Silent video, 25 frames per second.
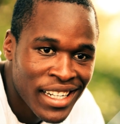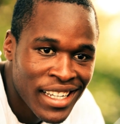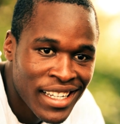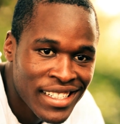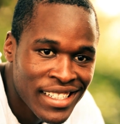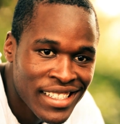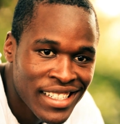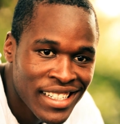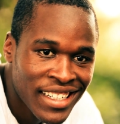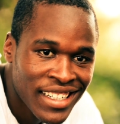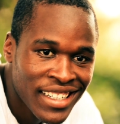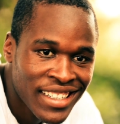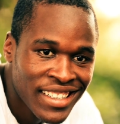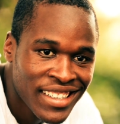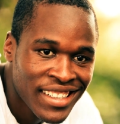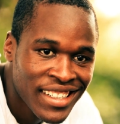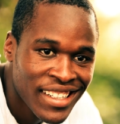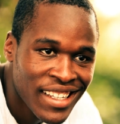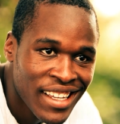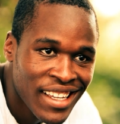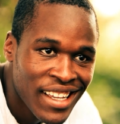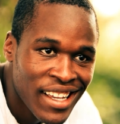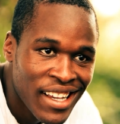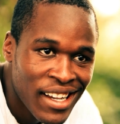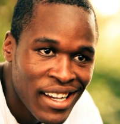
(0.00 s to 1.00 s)
Munganasa.
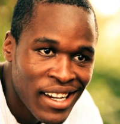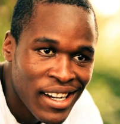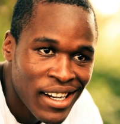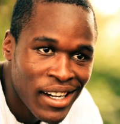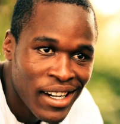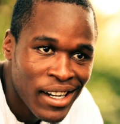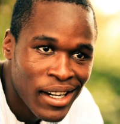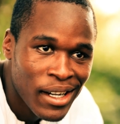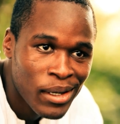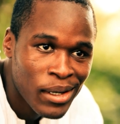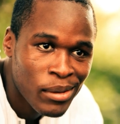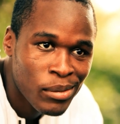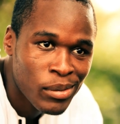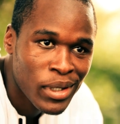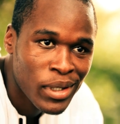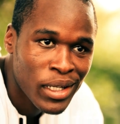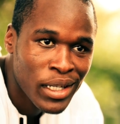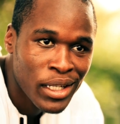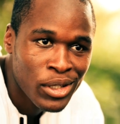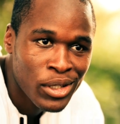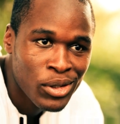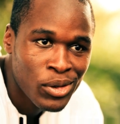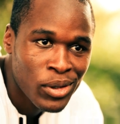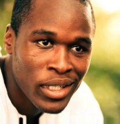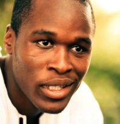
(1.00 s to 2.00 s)
I'm
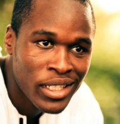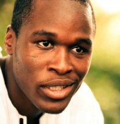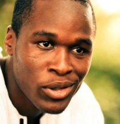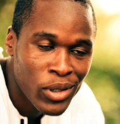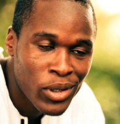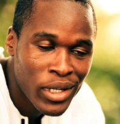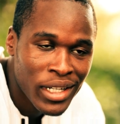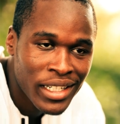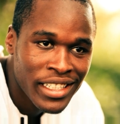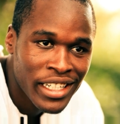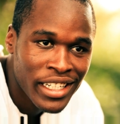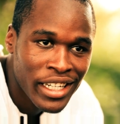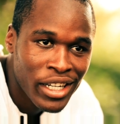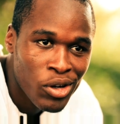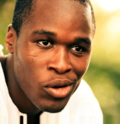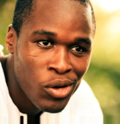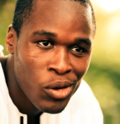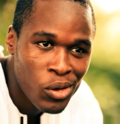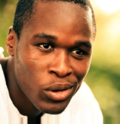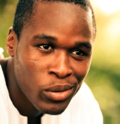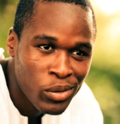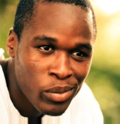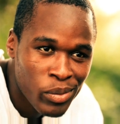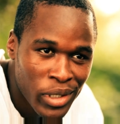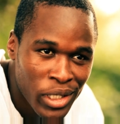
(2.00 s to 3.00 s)
a
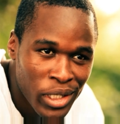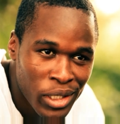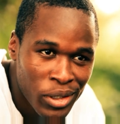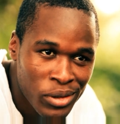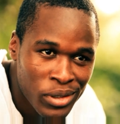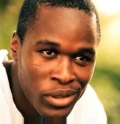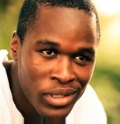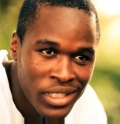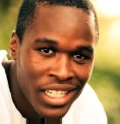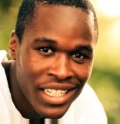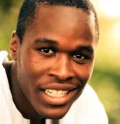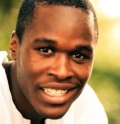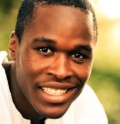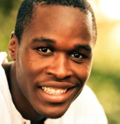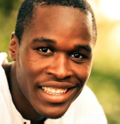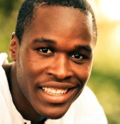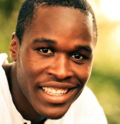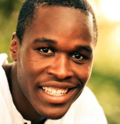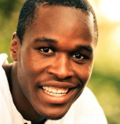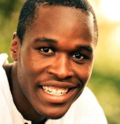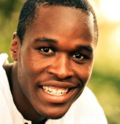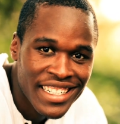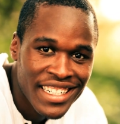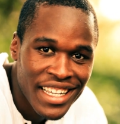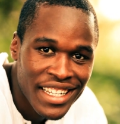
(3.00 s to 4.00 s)
21-year-old male
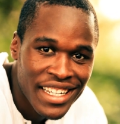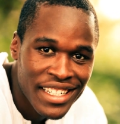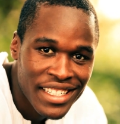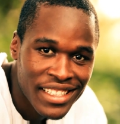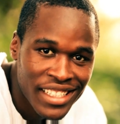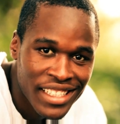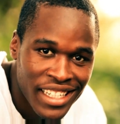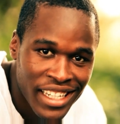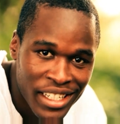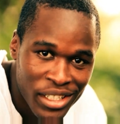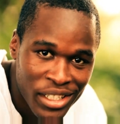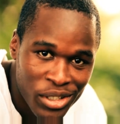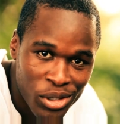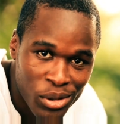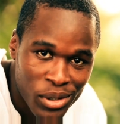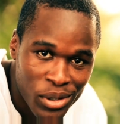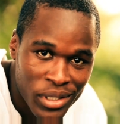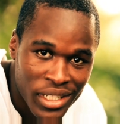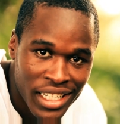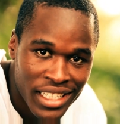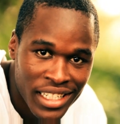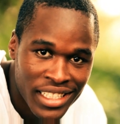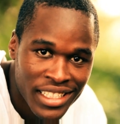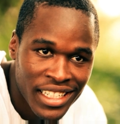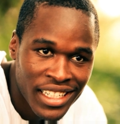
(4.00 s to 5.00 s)
studying theatre arts here at
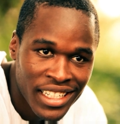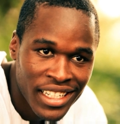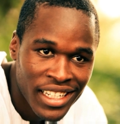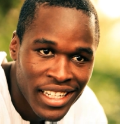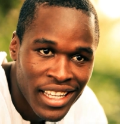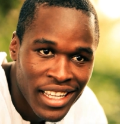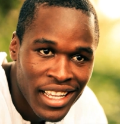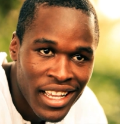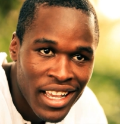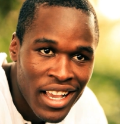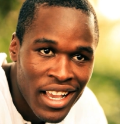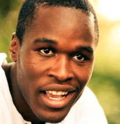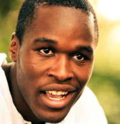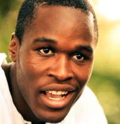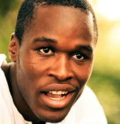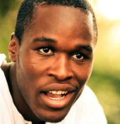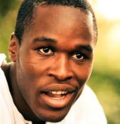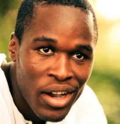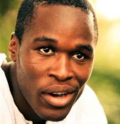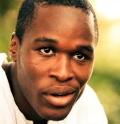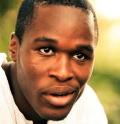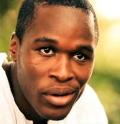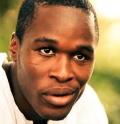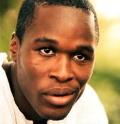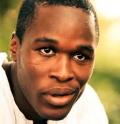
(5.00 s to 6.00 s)
UZ.
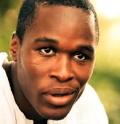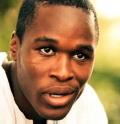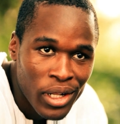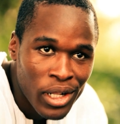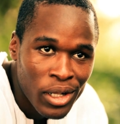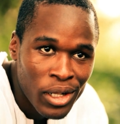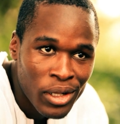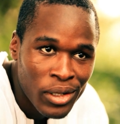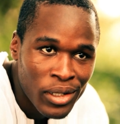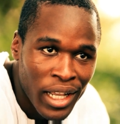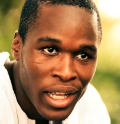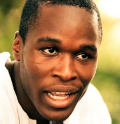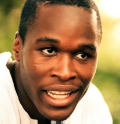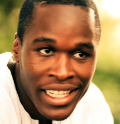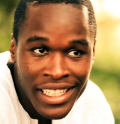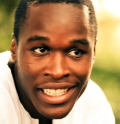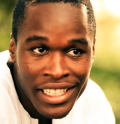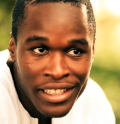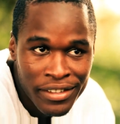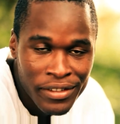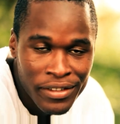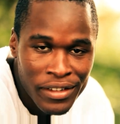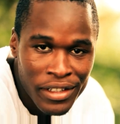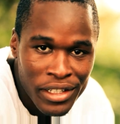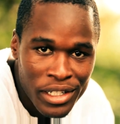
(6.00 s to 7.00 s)
Well, I
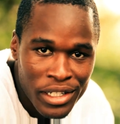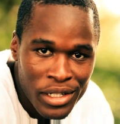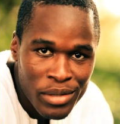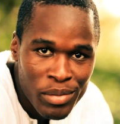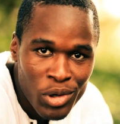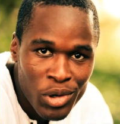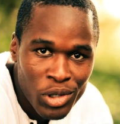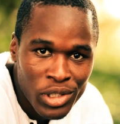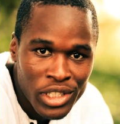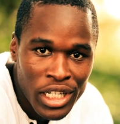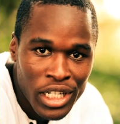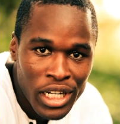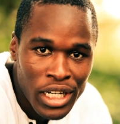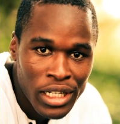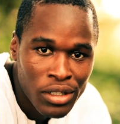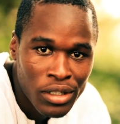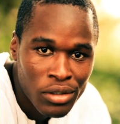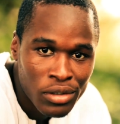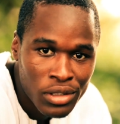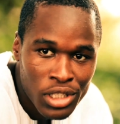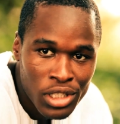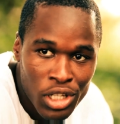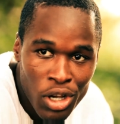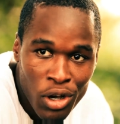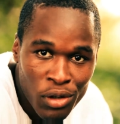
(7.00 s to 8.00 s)
live in the small
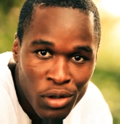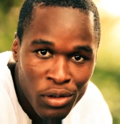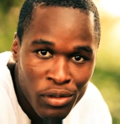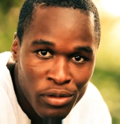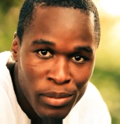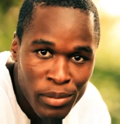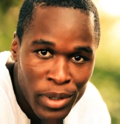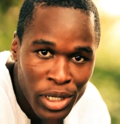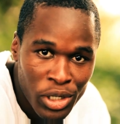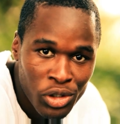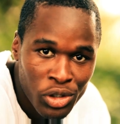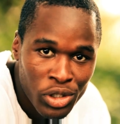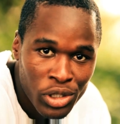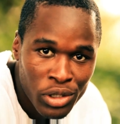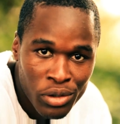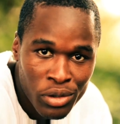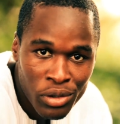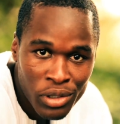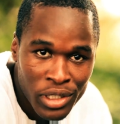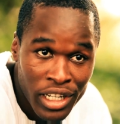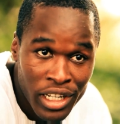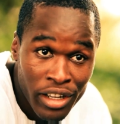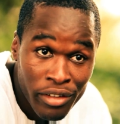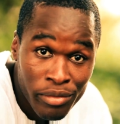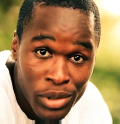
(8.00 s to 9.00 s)
town of
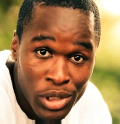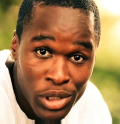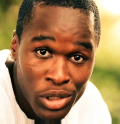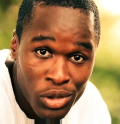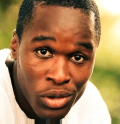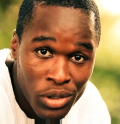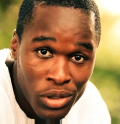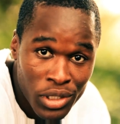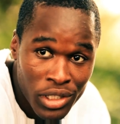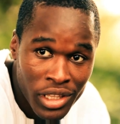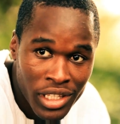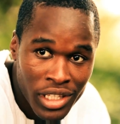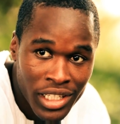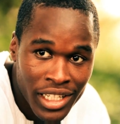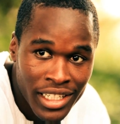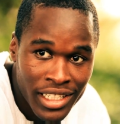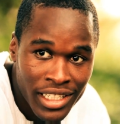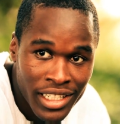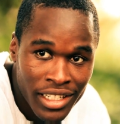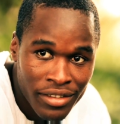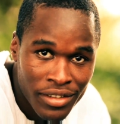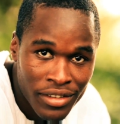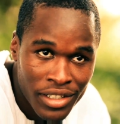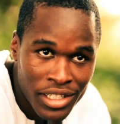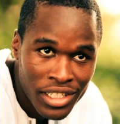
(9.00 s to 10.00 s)
Mashingo, and I've been doing
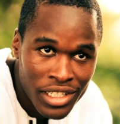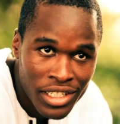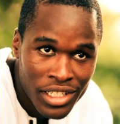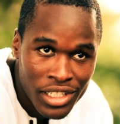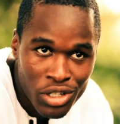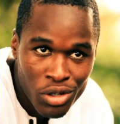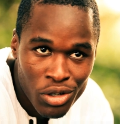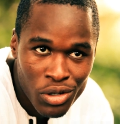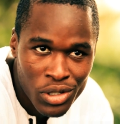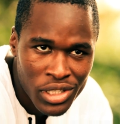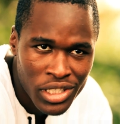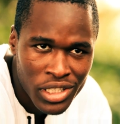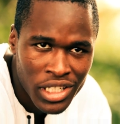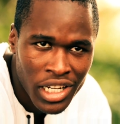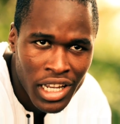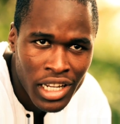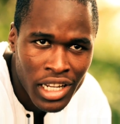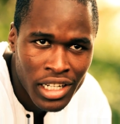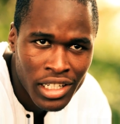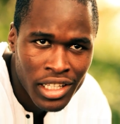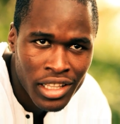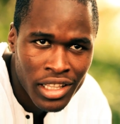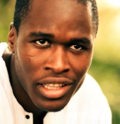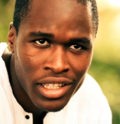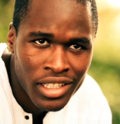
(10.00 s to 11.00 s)
theatre ever since I was
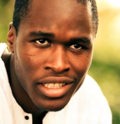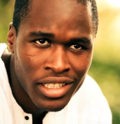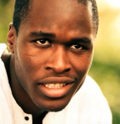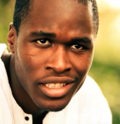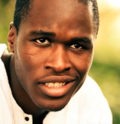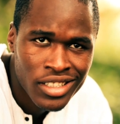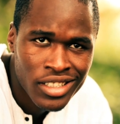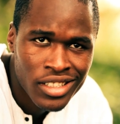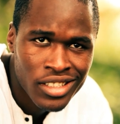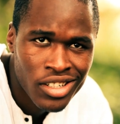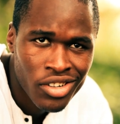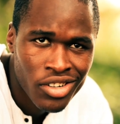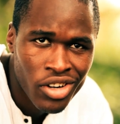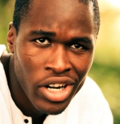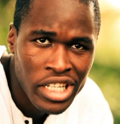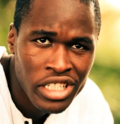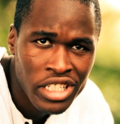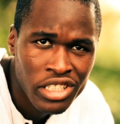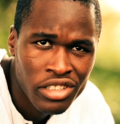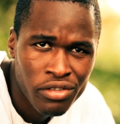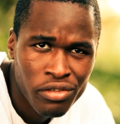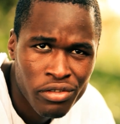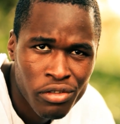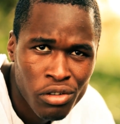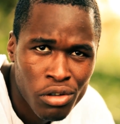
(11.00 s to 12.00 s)
young. I think
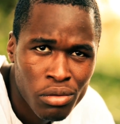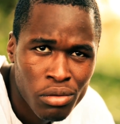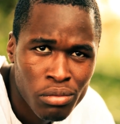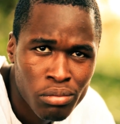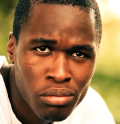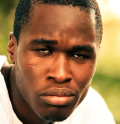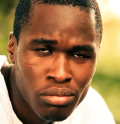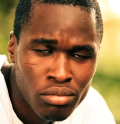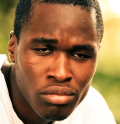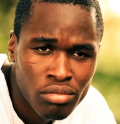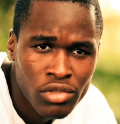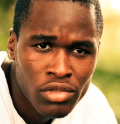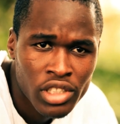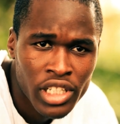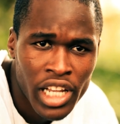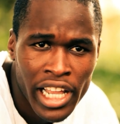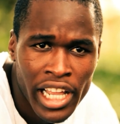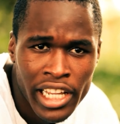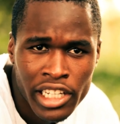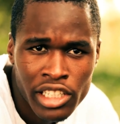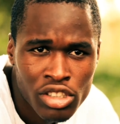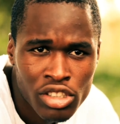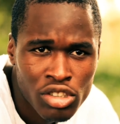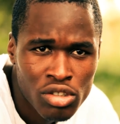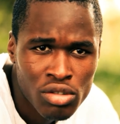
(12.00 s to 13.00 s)
ranging from
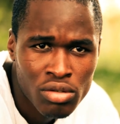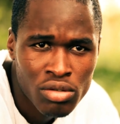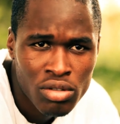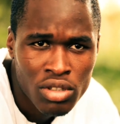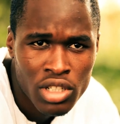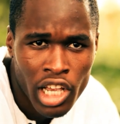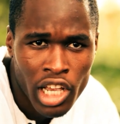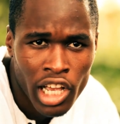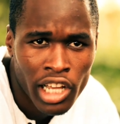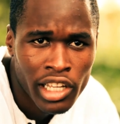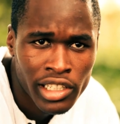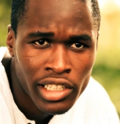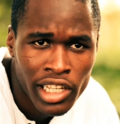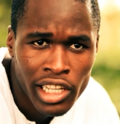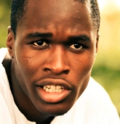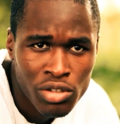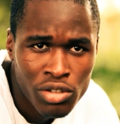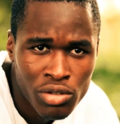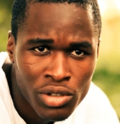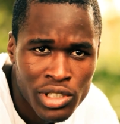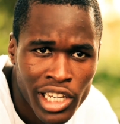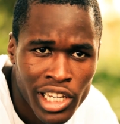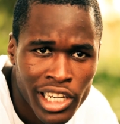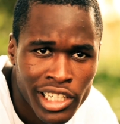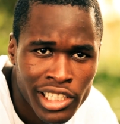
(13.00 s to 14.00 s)
9
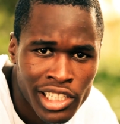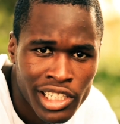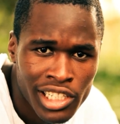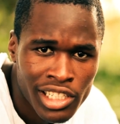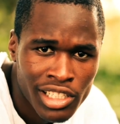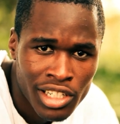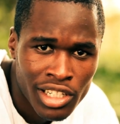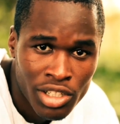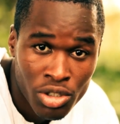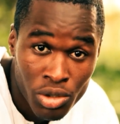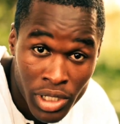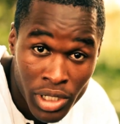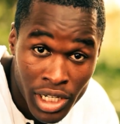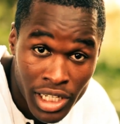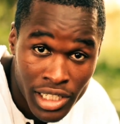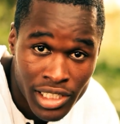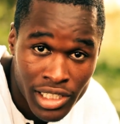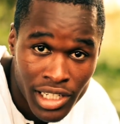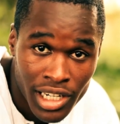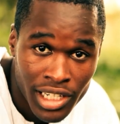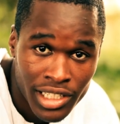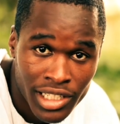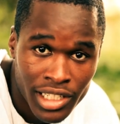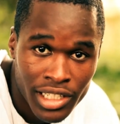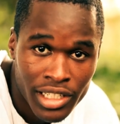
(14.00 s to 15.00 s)
to 10 years, that's when I
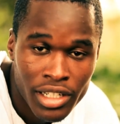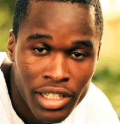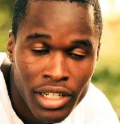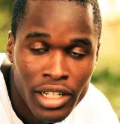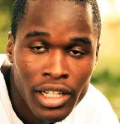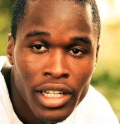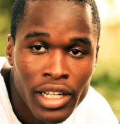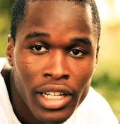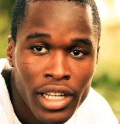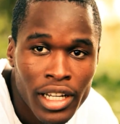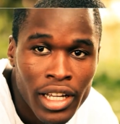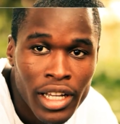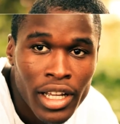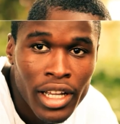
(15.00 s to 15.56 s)
started.